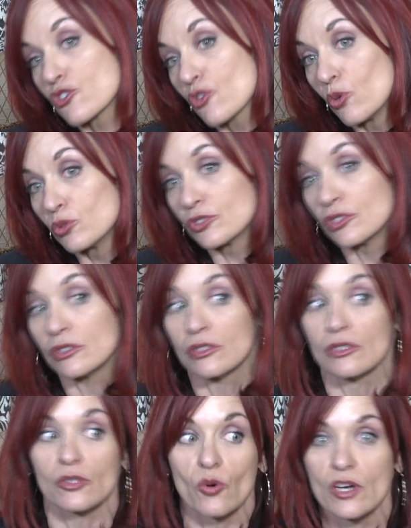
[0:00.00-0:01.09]
shoulder
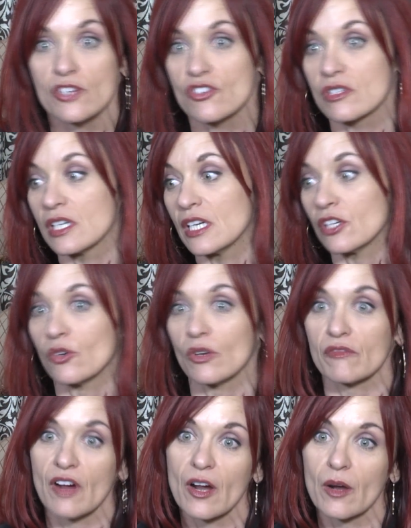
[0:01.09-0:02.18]
or questioning your
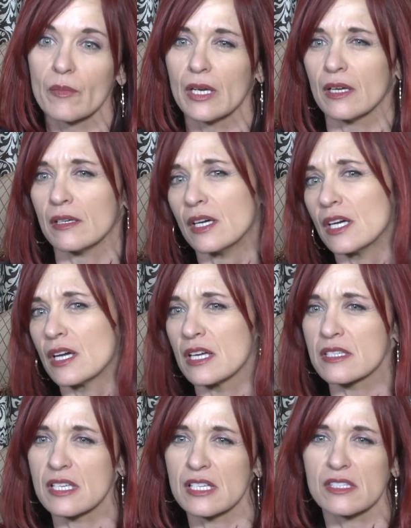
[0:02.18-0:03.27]
environment, a
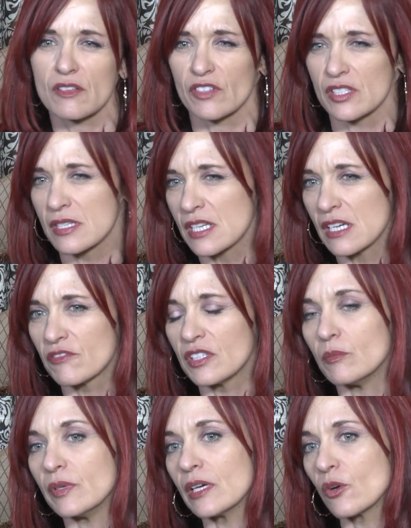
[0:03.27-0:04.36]
sense of
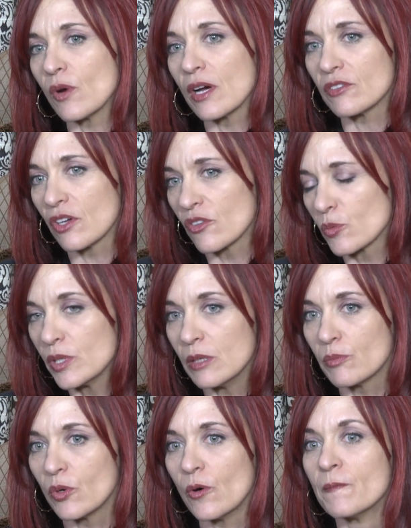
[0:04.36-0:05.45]
unsafety being around other
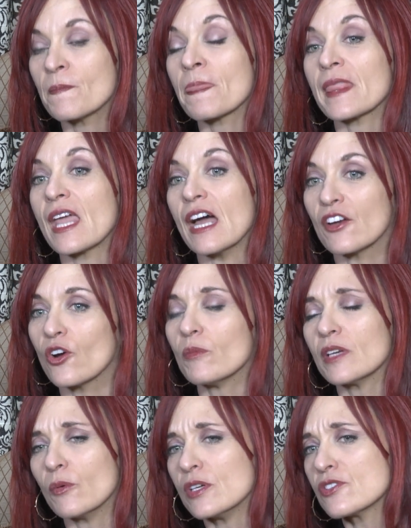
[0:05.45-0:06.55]
people. At
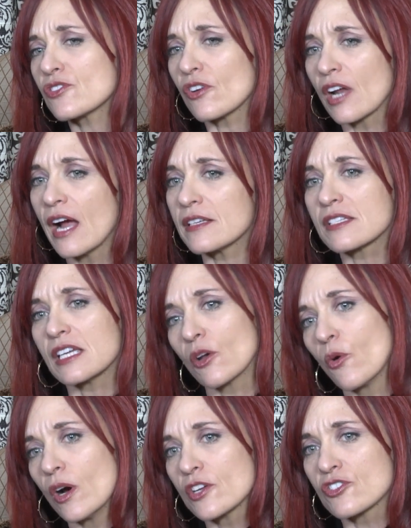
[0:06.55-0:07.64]
Harmony, we start asking
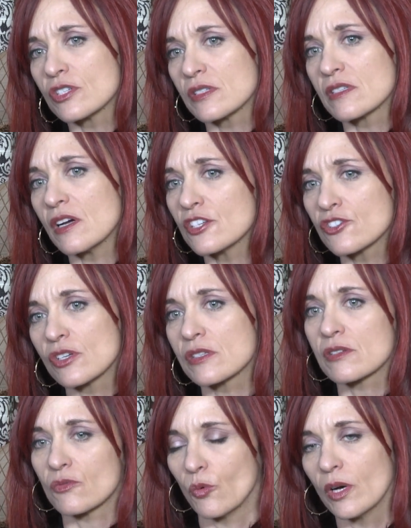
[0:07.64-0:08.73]
questions, not
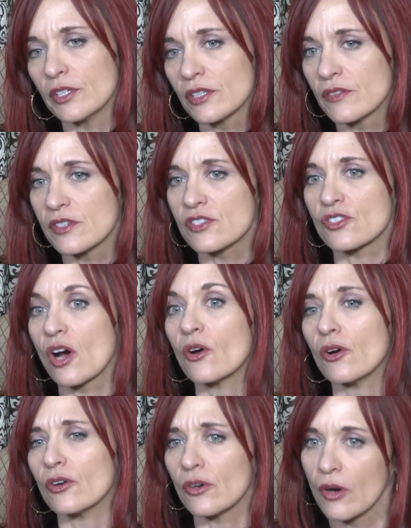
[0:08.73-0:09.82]
just when did this
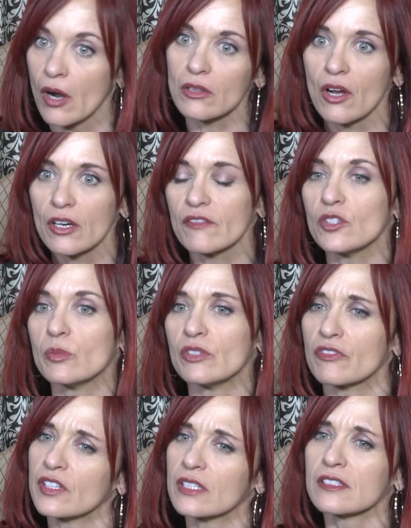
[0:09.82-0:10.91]
start or how long have you been
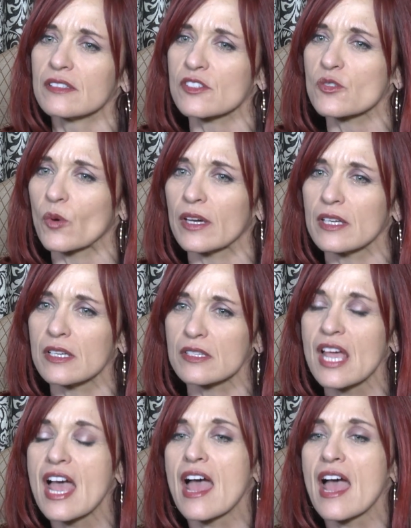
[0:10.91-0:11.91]
feeling this way, is